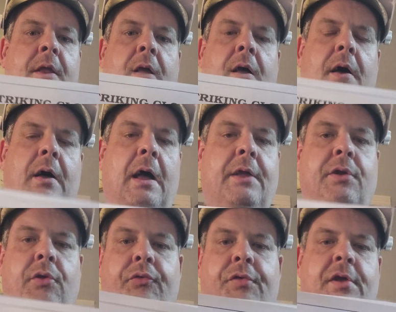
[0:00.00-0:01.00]
I
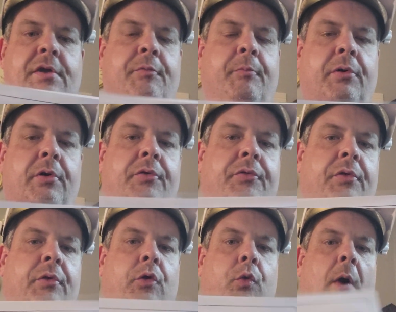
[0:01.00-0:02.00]
use these books
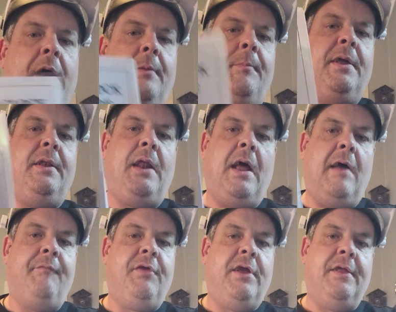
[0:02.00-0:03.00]
quite a bit, and I
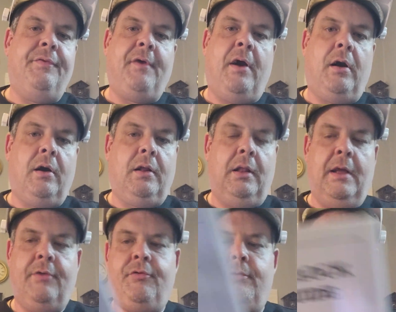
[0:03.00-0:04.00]
have the entire
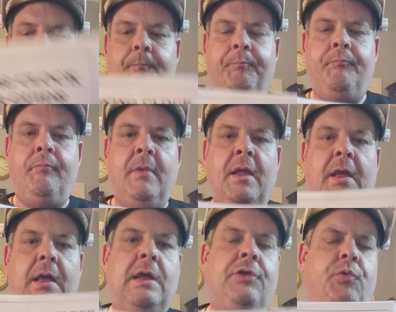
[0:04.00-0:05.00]
collection.
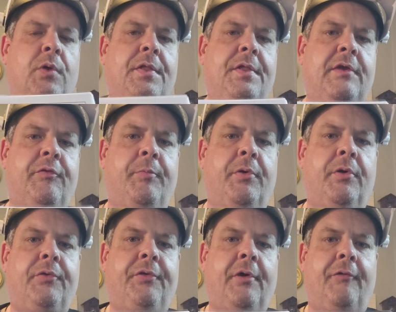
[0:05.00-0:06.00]
Each one of these
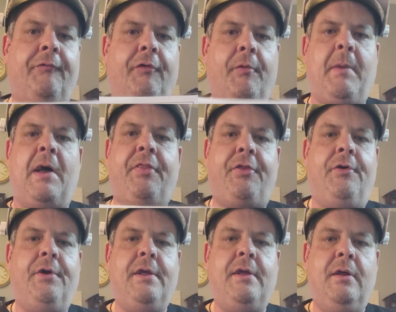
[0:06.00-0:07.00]
books sell for about
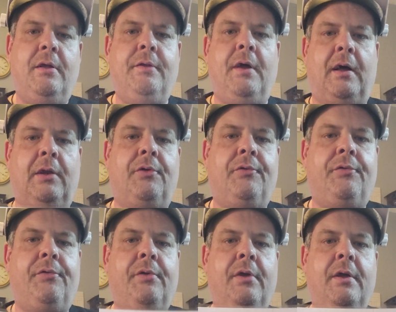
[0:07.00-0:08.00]

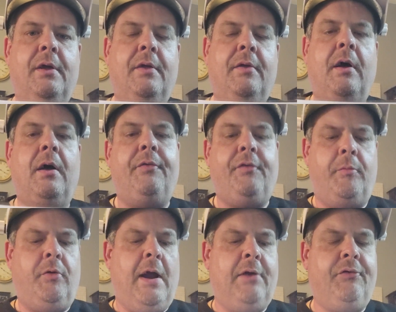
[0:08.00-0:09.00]
$30.
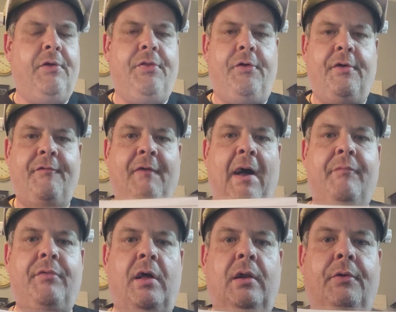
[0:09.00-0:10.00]
Some are actually
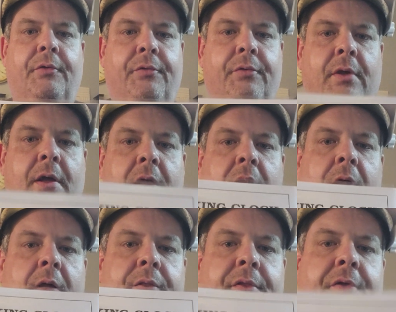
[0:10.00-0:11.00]
$35.
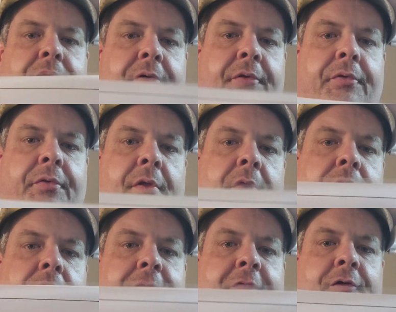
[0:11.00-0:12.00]
This is
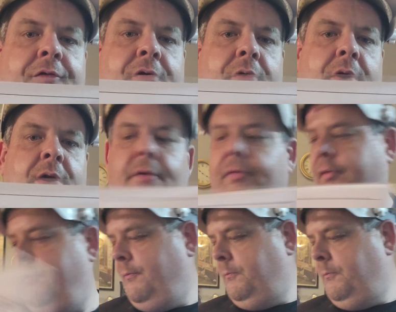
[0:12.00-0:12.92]
the first series.